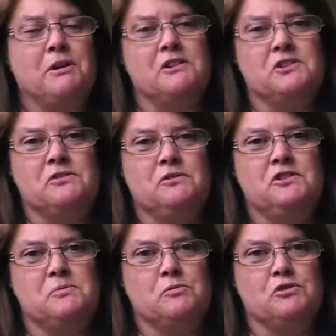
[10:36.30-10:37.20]
personhood
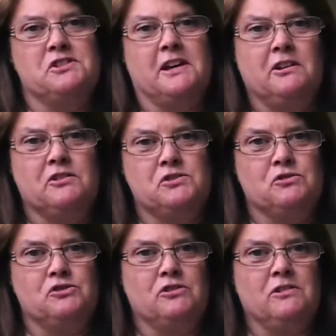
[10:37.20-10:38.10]
is more
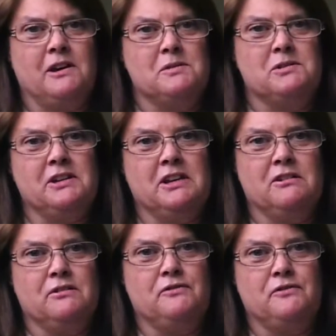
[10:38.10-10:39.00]
psychosocial. I was lucky
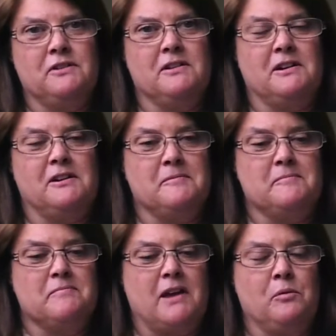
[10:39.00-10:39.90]
enough that
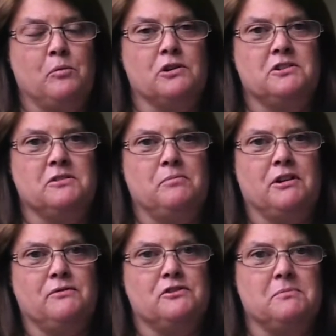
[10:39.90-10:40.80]
I worked at
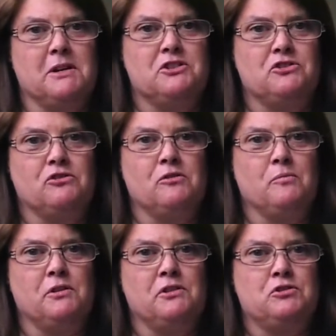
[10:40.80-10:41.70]
Bradford Dementia Group
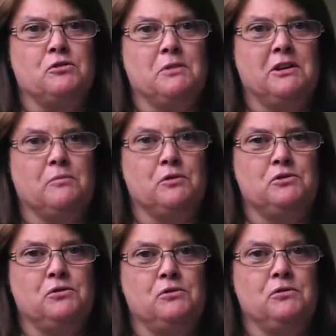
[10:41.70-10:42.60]
with Tom
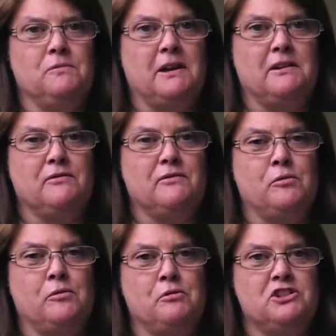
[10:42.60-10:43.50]
Kitwood, who kind of
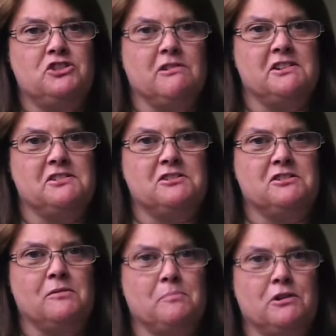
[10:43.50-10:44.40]
operationalized the
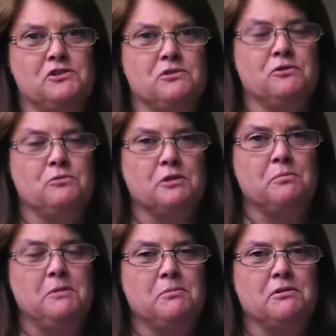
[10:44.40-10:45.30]
term personhood with
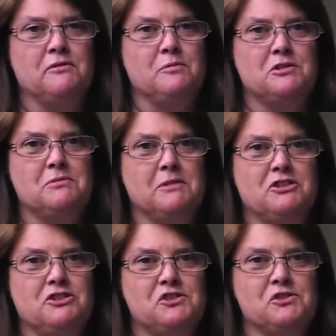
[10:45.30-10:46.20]
people living with
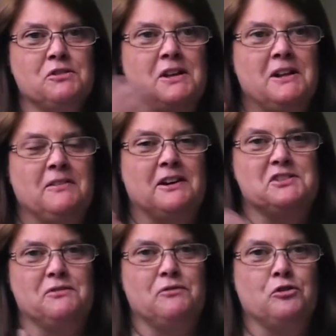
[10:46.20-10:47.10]
dementia. So
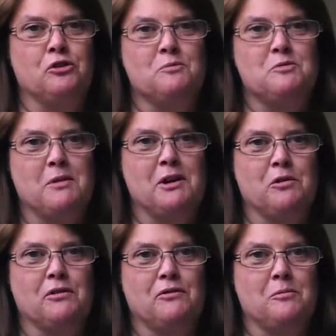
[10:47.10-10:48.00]
that's informed my
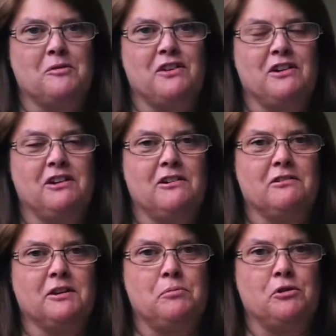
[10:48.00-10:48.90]
work from a very
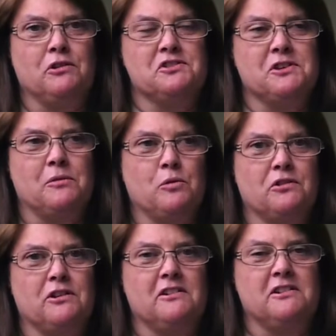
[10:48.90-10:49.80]
early point. So I
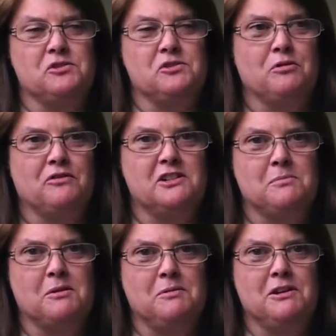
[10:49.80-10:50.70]
worked there and he supervised
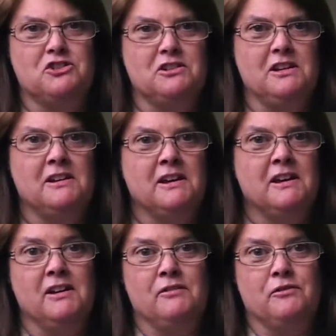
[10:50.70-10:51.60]
my PhD
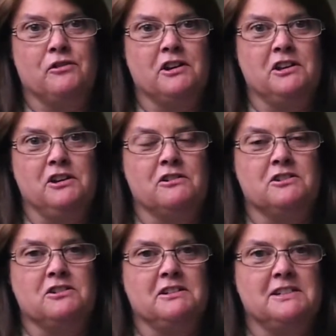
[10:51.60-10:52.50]
for a year
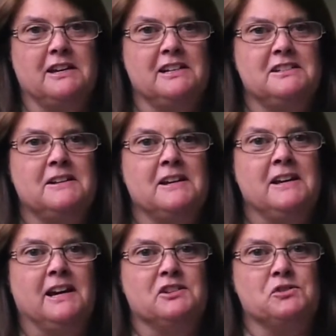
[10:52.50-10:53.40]
until he died.
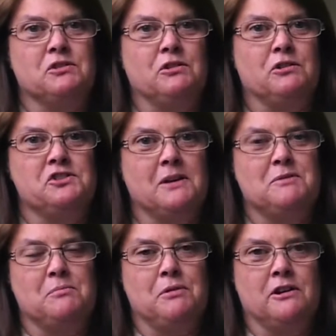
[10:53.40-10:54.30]
And so the
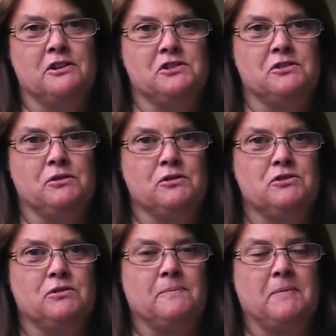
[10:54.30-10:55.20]
concept of
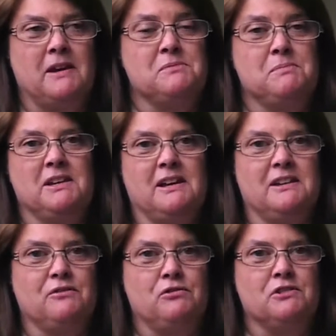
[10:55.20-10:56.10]
personhood has been
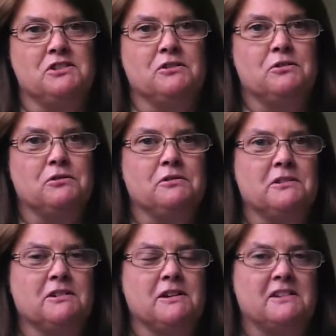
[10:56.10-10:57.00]
kind of critical
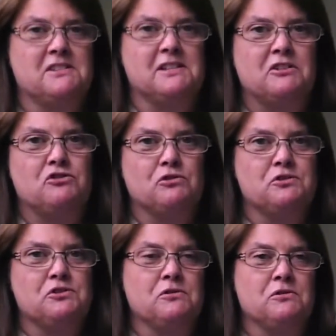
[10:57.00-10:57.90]
and central
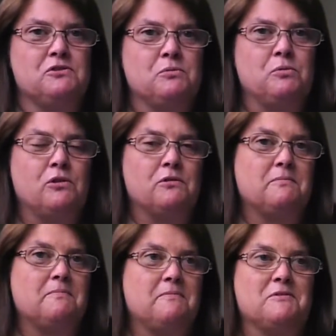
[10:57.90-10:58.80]
to
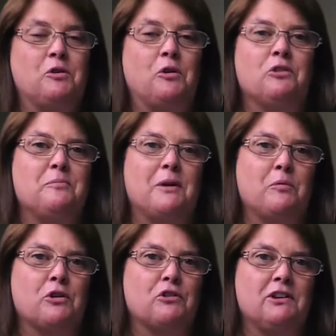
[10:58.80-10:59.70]
all of my
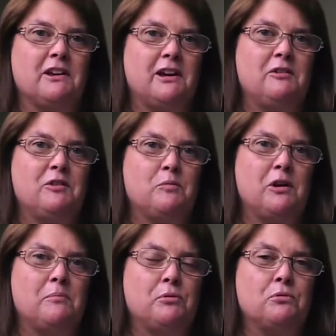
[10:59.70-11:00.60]
work, really. How can we
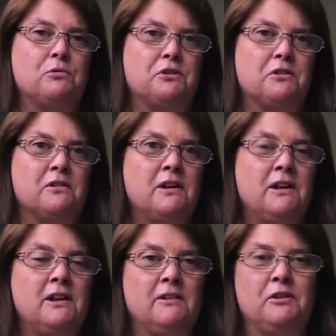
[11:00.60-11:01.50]
uphold the
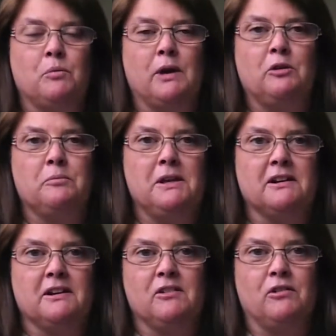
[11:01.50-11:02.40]

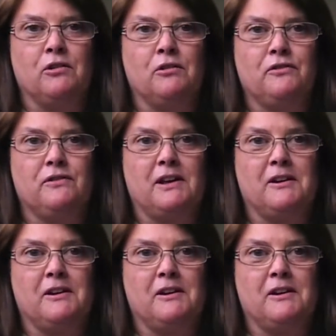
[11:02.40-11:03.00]
well-being of